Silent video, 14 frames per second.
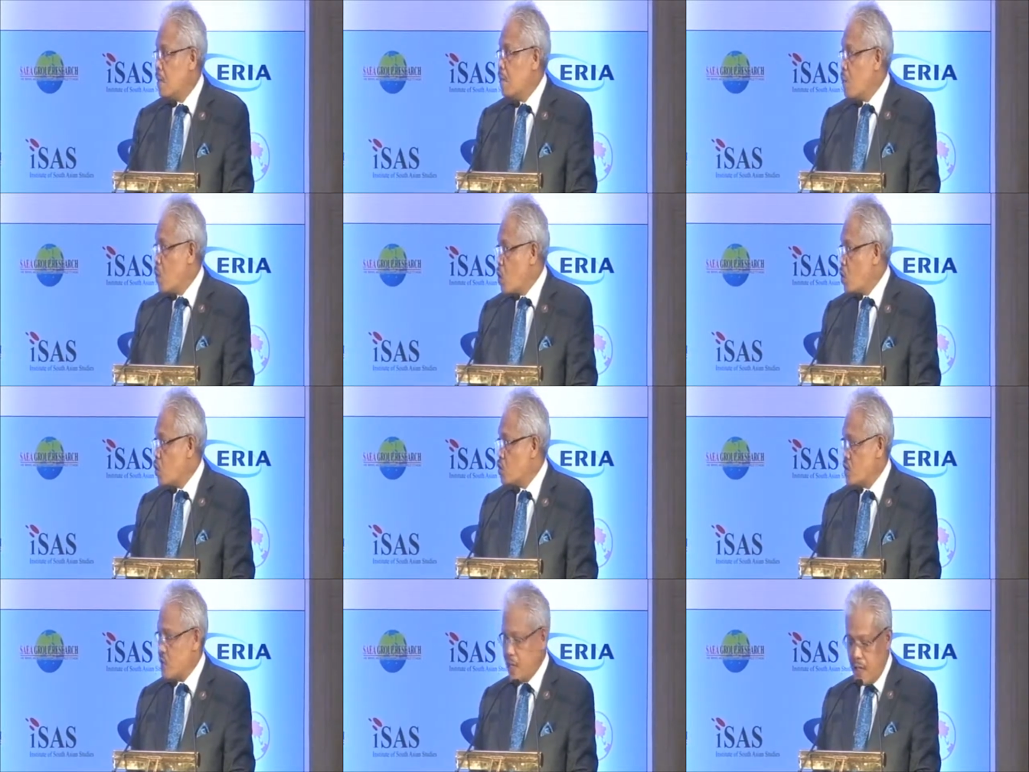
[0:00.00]

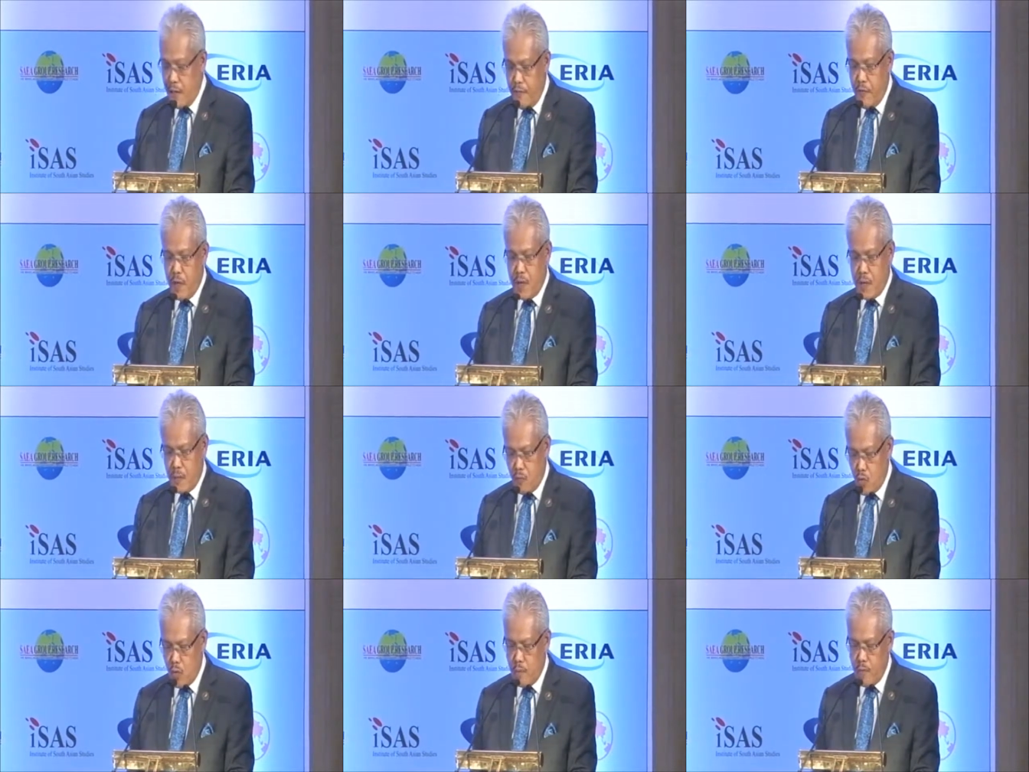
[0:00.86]
more
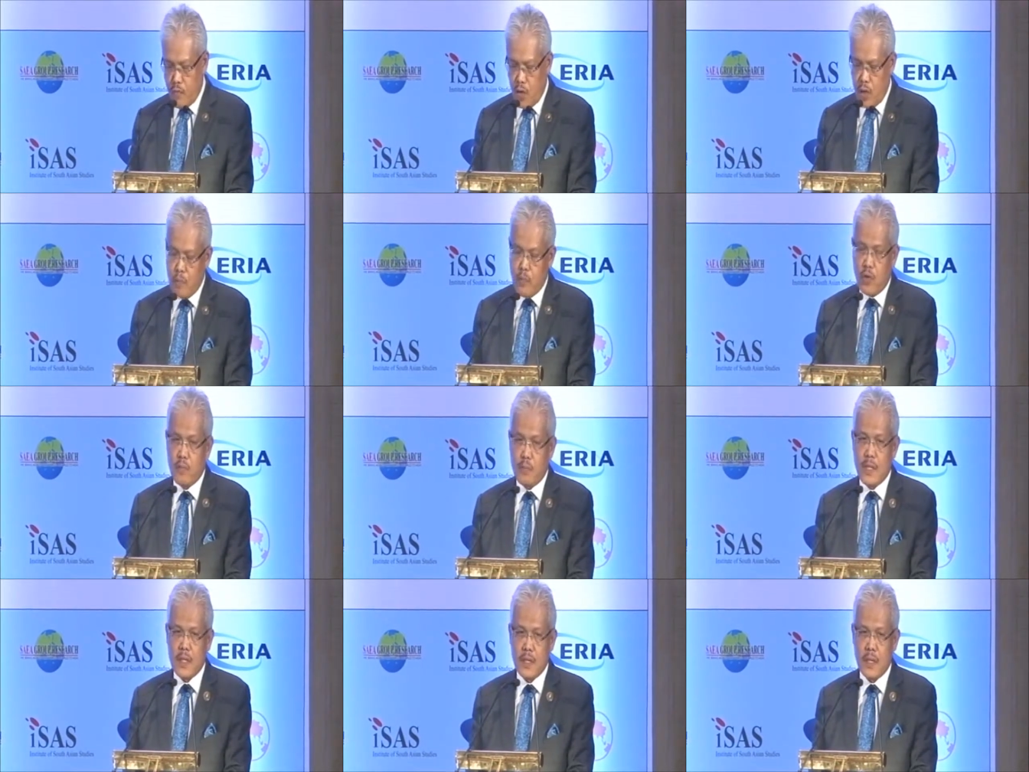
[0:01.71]
significant room for
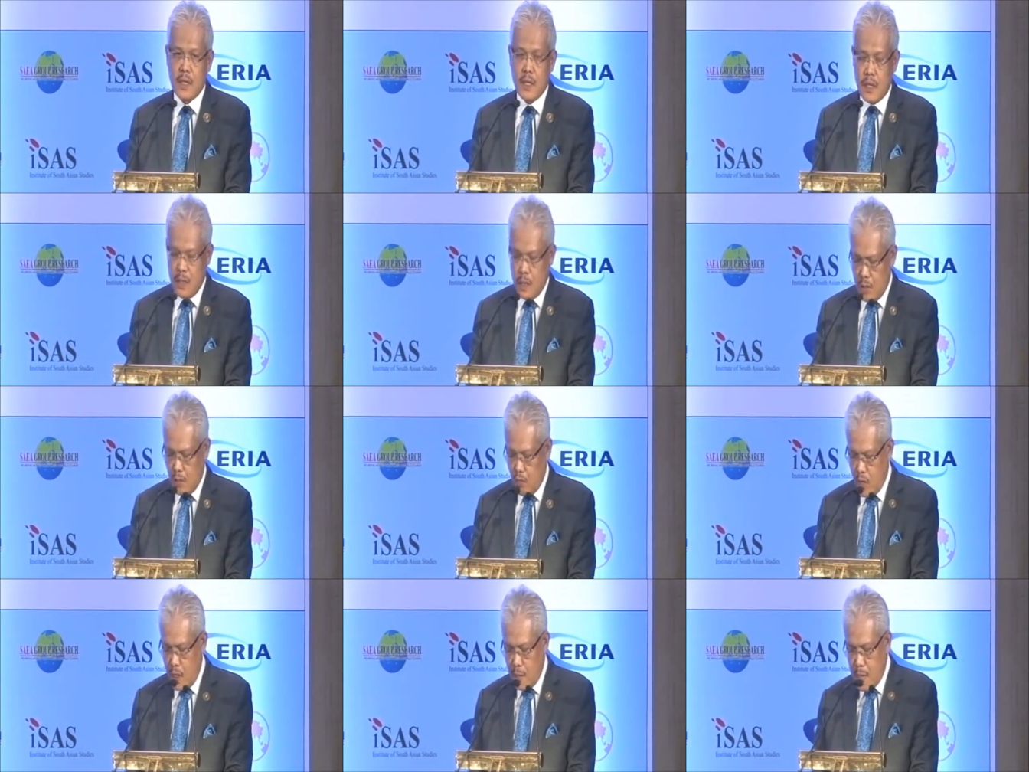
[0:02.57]
improvement.
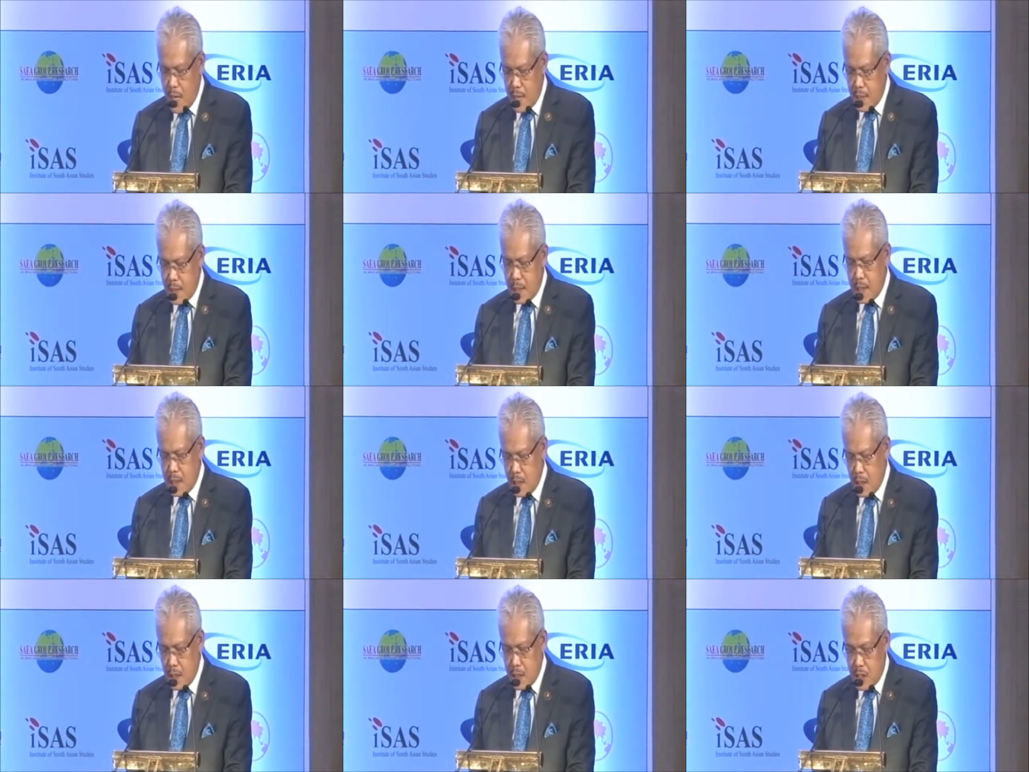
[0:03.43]
We
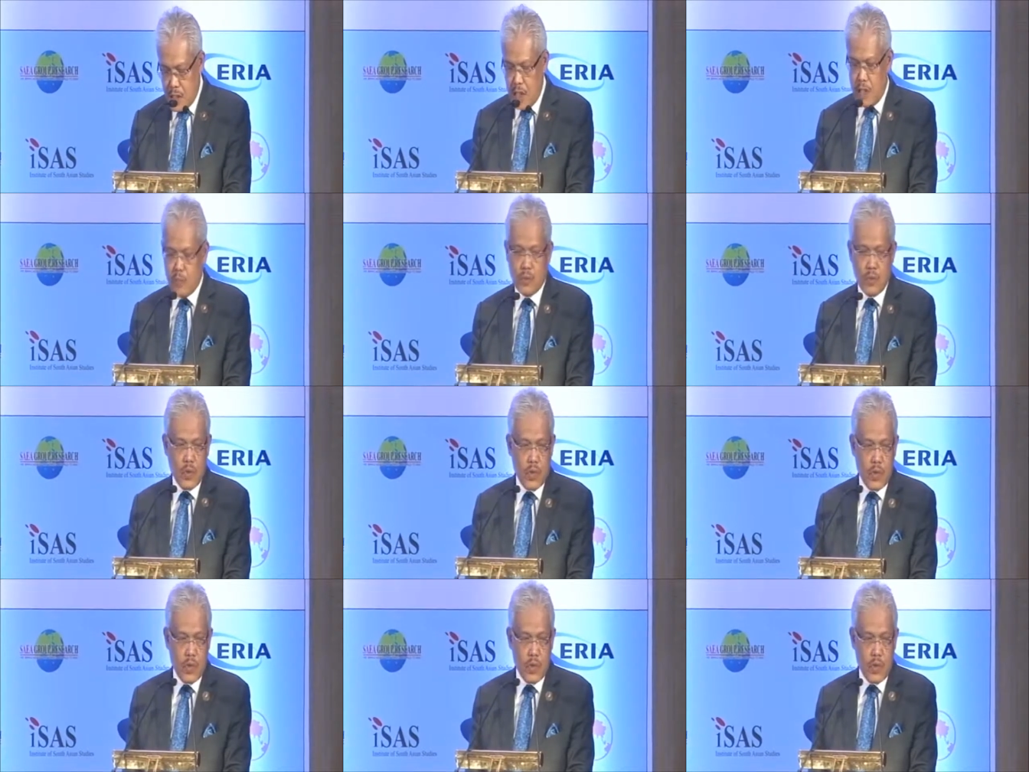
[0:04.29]
must continue